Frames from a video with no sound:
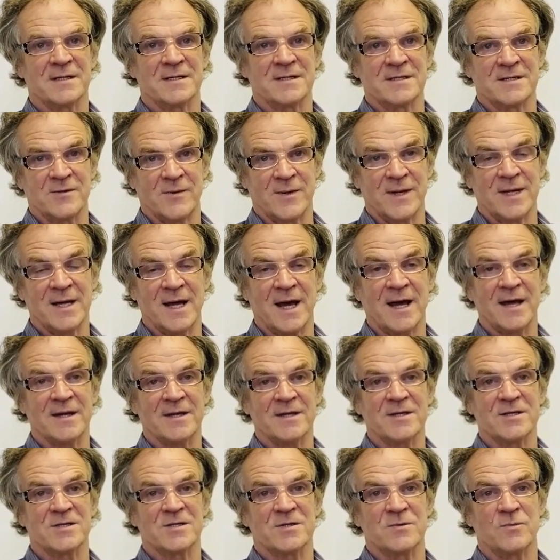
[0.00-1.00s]
to
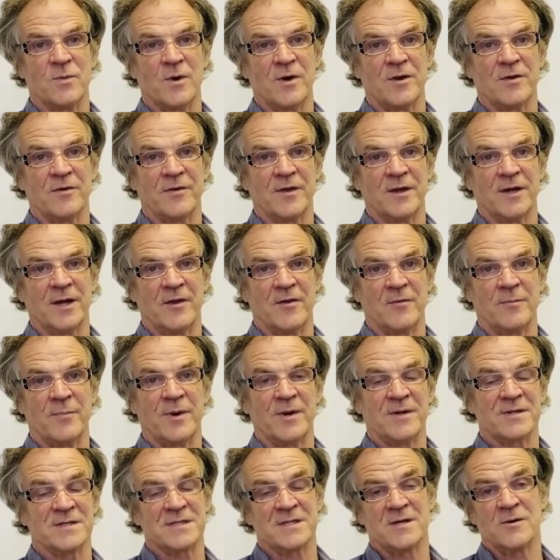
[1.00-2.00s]
engage with another
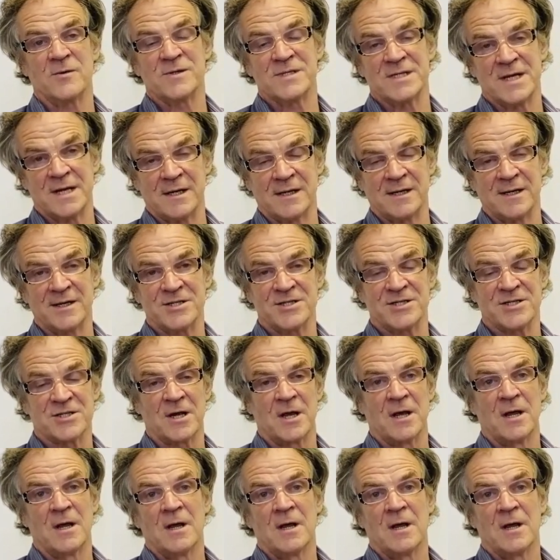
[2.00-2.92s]
person who is English